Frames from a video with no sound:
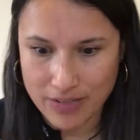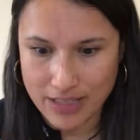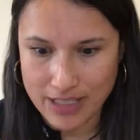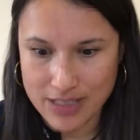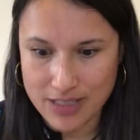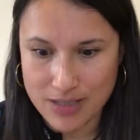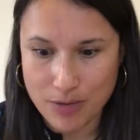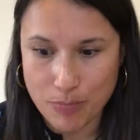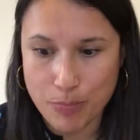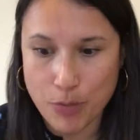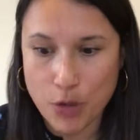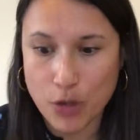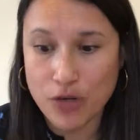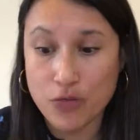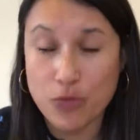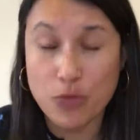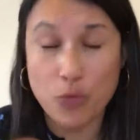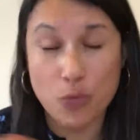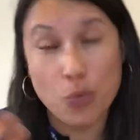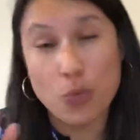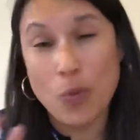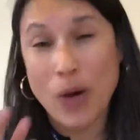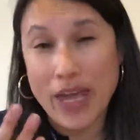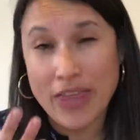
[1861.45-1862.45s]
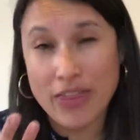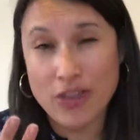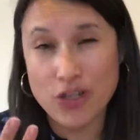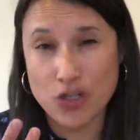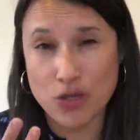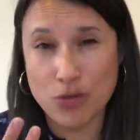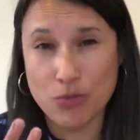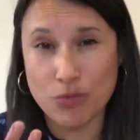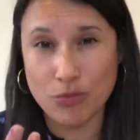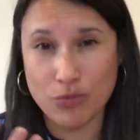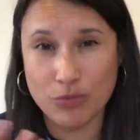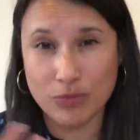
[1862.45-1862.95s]
It's a part of the way
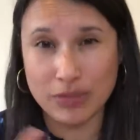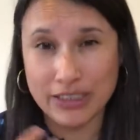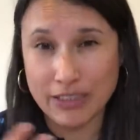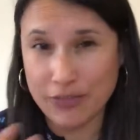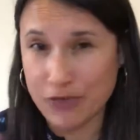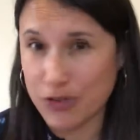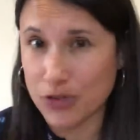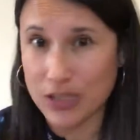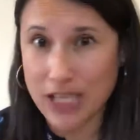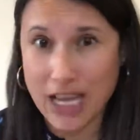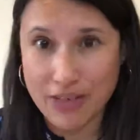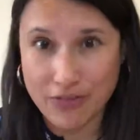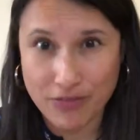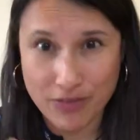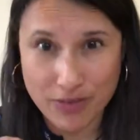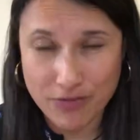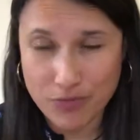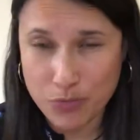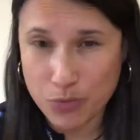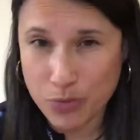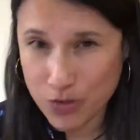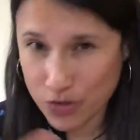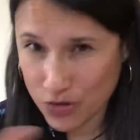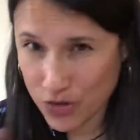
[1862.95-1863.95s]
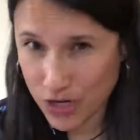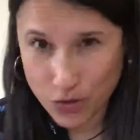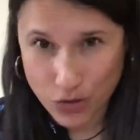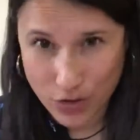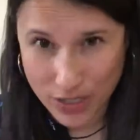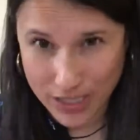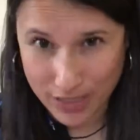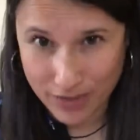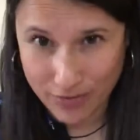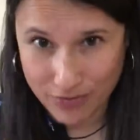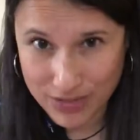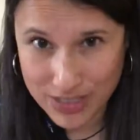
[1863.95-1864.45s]
that you live your life, even when you're not
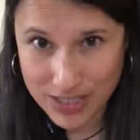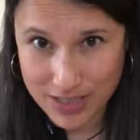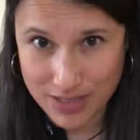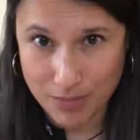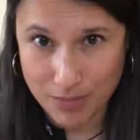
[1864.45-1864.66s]
trying to convince